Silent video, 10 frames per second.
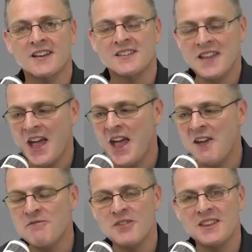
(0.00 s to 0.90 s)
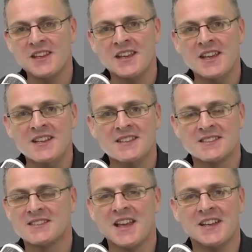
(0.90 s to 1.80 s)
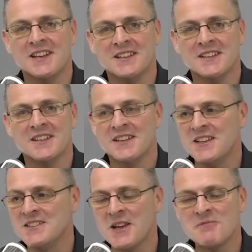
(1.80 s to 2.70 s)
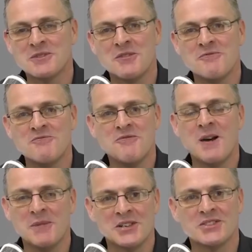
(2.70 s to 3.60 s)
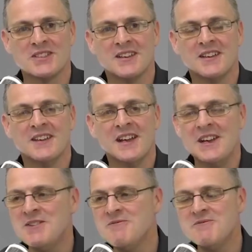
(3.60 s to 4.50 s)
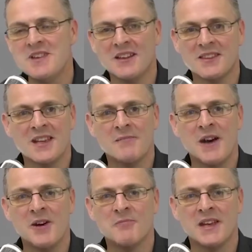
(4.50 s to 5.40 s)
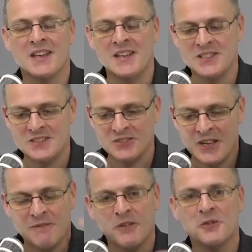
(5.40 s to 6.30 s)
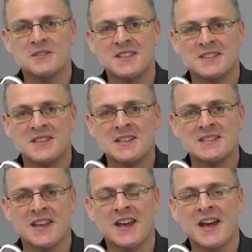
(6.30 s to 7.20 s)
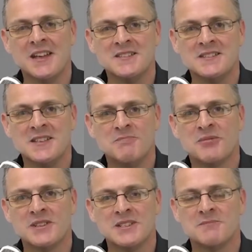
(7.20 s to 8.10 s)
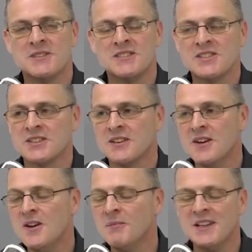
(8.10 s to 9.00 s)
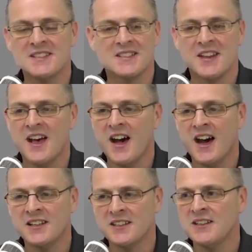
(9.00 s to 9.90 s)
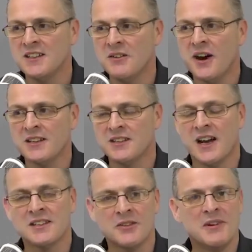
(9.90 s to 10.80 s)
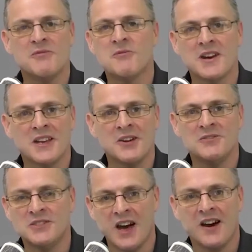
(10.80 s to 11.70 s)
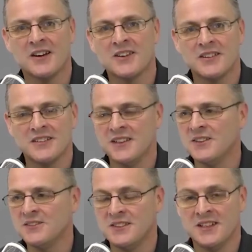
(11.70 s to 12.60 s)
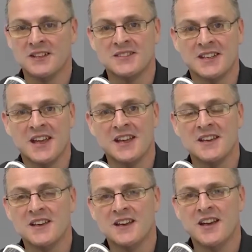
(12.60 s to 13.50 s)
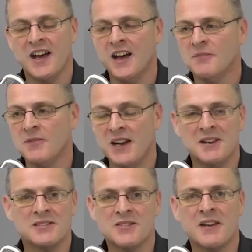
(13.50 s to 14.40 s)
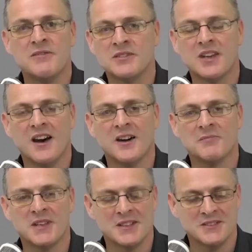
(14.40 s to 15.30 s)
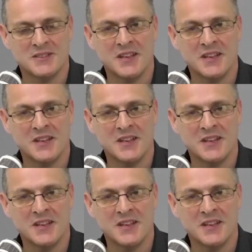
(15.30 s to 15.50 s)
that everything he is saying is absolute rubbish. He knew nothing about me. He just defaulted to this anti-British position. But listen, I don't even want to go dark, today. And it's not even dark because,